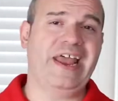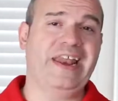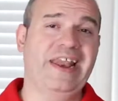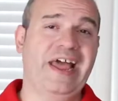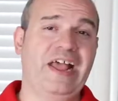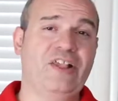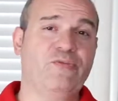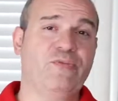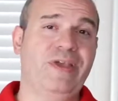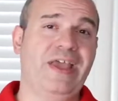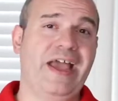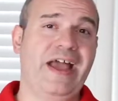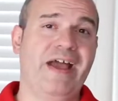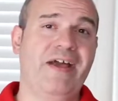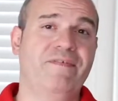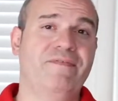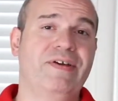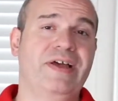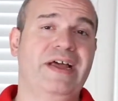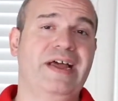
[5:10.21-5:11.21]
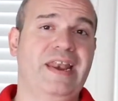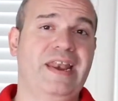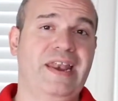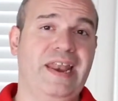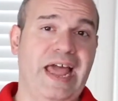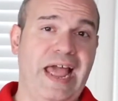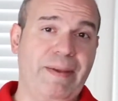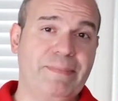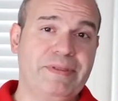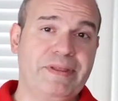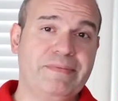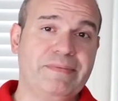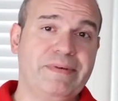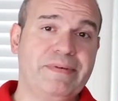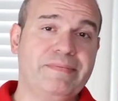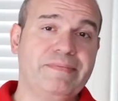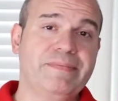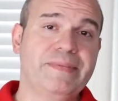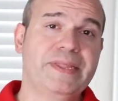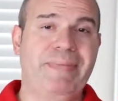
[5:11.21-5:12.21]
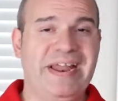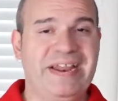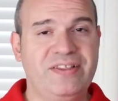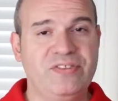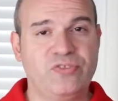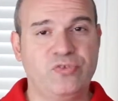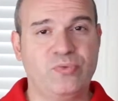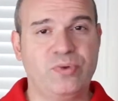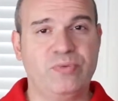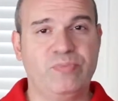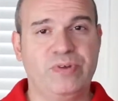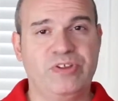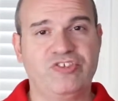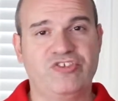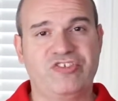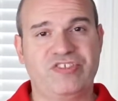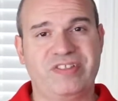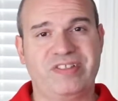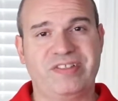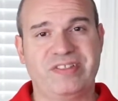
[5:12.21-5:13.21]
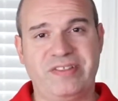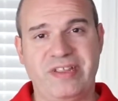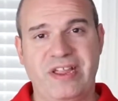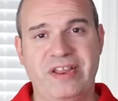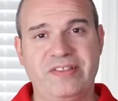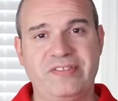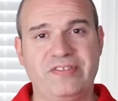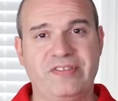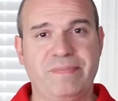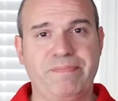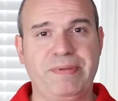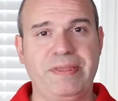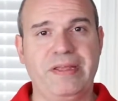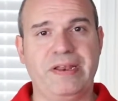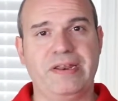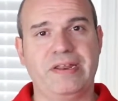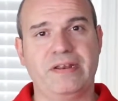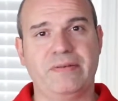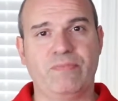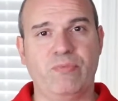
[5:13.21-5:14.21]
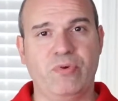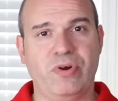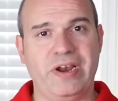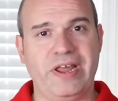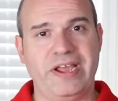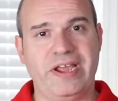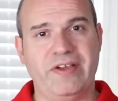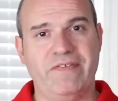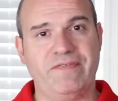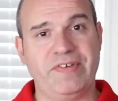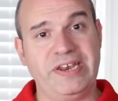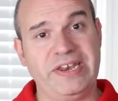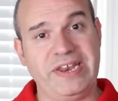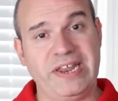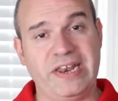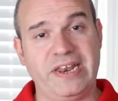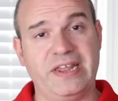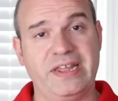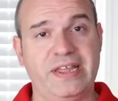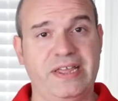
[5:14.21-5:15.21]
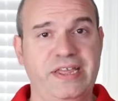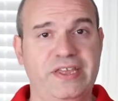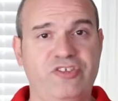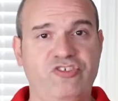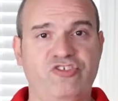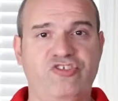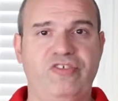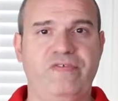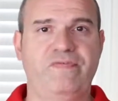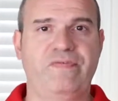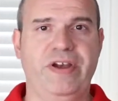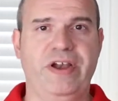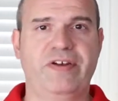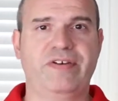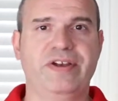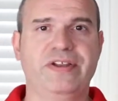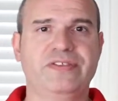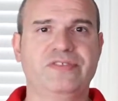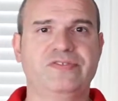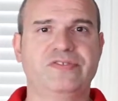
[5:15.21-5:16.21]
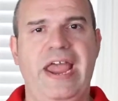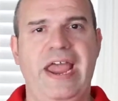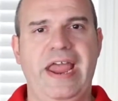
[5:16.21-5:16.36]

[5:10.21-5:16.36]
And last we have labdanum, benzoin, which tends to be a little more like a vanilla-ish fragrance.